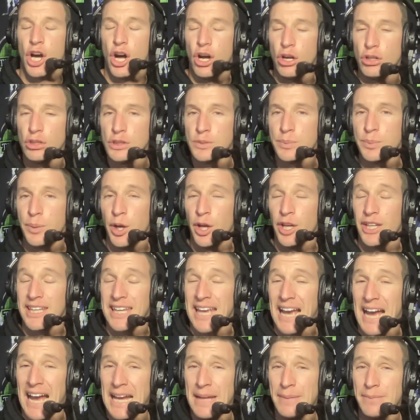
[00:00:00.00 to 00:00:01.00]
goals per
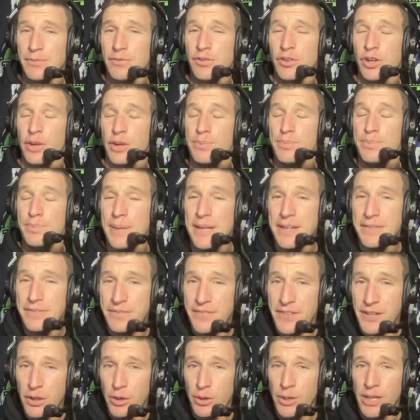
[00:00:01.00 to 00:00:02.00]
game for a
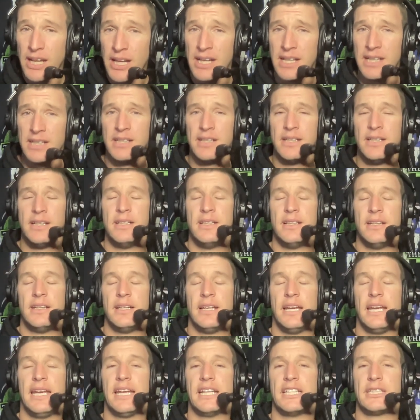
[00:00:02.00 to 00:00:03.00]
midfielder.
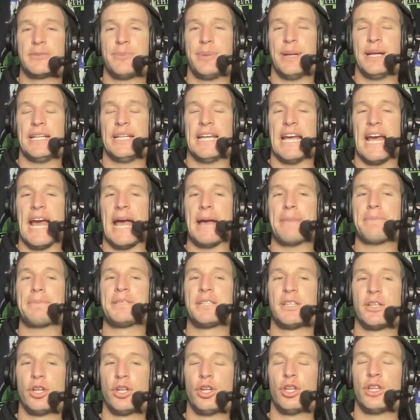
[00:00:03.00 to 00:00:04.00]
He has been
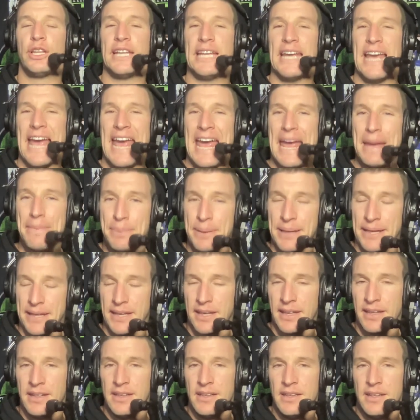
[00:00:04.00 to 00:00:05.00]
absolutely
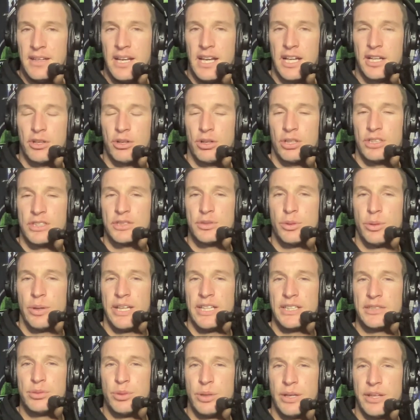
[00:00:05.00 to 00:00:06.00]
epic across
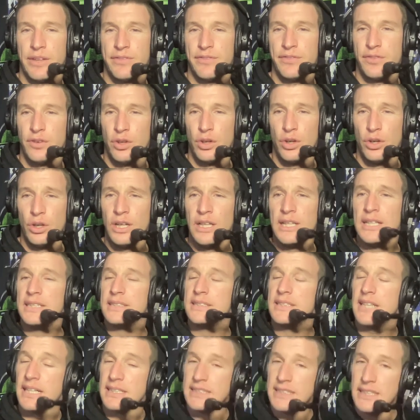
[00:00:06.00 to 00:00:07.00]
2024.
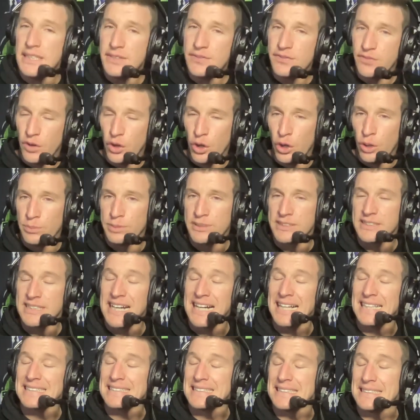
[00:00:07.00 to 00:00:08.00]
Does his form
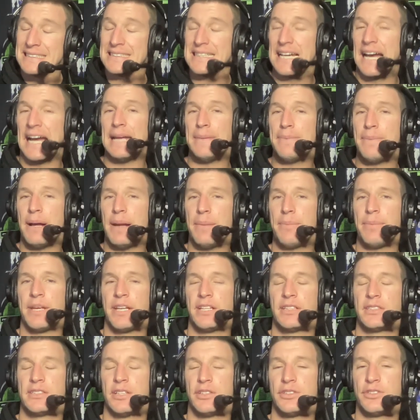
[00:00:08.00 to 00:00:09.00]
start to taper?
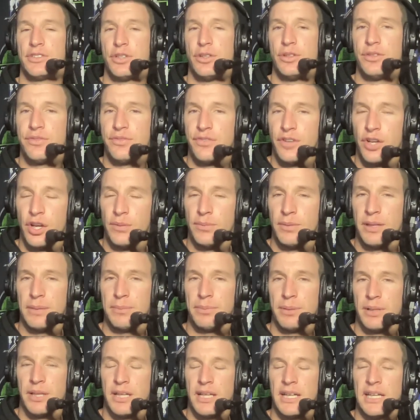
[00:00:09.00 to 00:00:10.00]
Because I do firmly
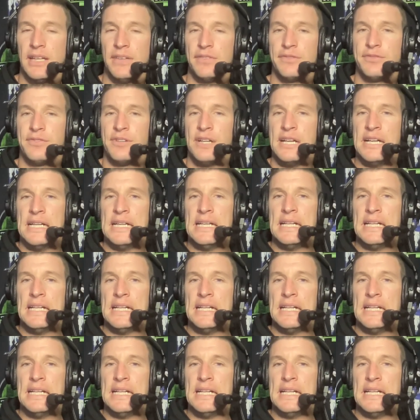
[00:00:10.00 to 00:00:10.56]
believe